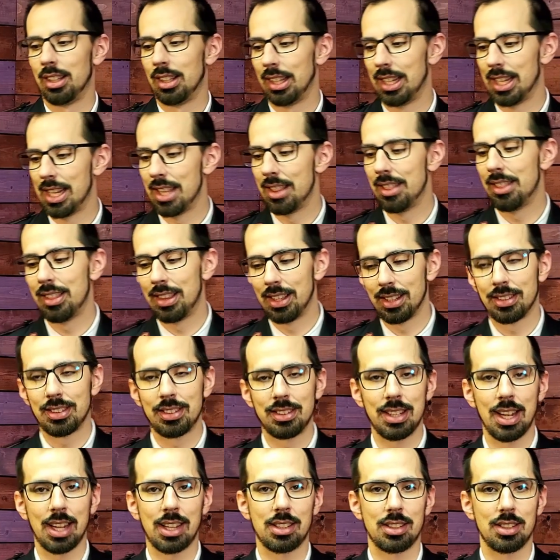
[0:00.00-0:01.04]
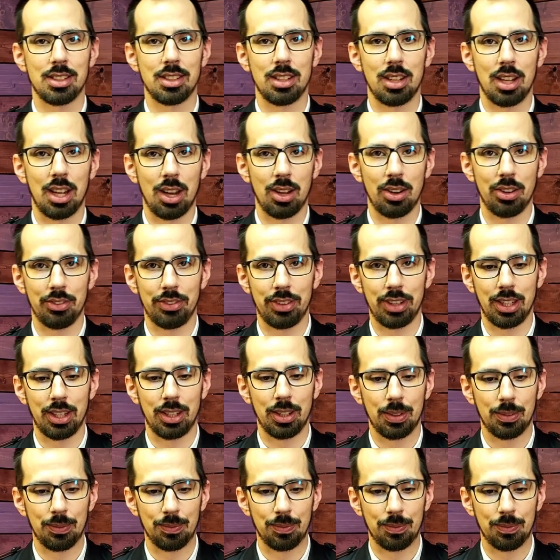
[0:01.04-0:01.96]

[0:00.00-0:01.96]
in this section out of it.